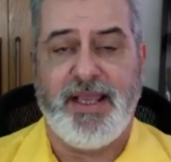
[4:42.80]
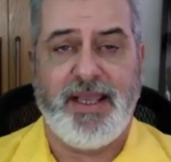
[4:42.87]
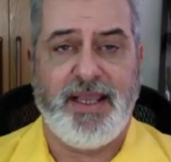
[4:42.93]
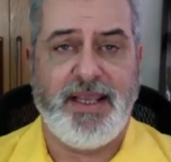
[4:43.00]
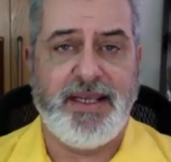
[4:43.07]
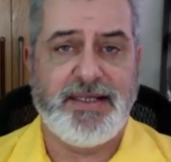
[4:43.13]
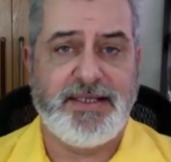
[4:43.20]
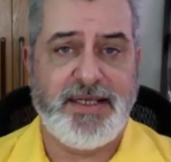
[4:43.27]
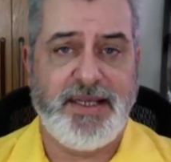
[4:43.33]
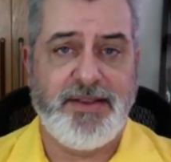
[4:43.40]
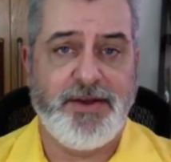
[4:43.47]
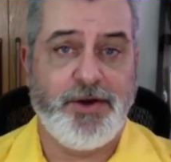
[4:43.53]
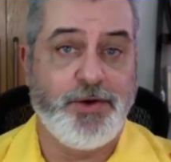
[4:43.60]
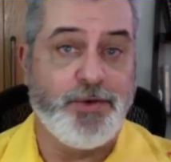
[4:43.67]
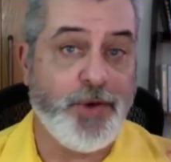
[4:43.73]
is
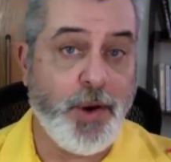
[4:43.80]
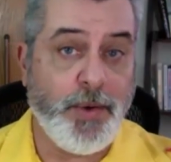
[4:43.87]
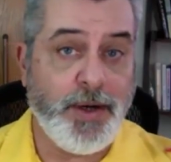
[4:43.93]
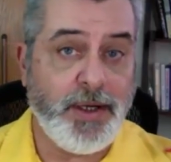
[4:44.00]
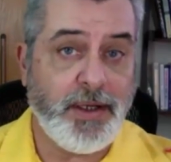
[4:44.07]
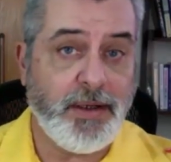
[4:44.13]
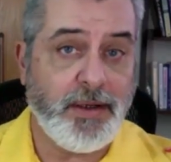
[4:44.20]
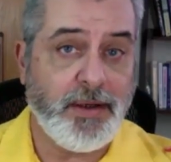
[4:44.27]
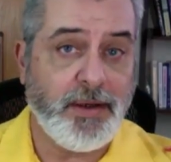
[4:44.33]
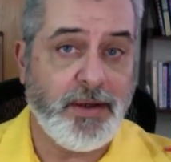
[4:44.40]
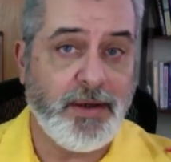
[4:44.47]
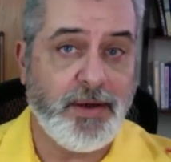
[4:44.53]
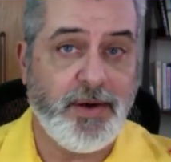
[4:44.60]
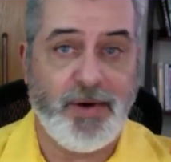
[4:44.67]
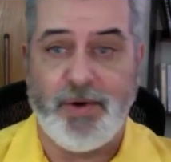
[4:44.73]
either growing
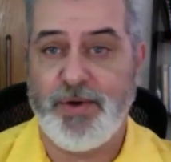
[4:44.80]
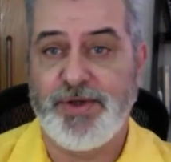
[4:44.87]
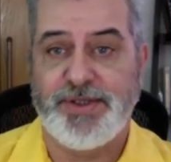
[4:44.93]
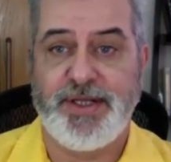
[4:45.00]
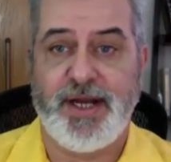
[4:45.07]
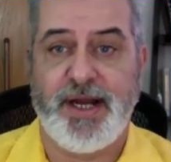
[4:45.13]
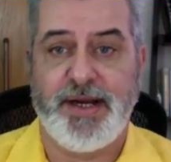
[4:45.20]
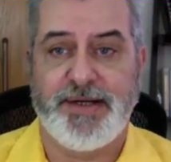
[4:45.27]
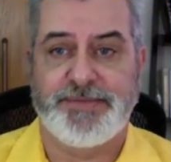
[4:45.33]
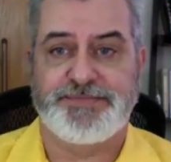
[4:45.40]
or dying.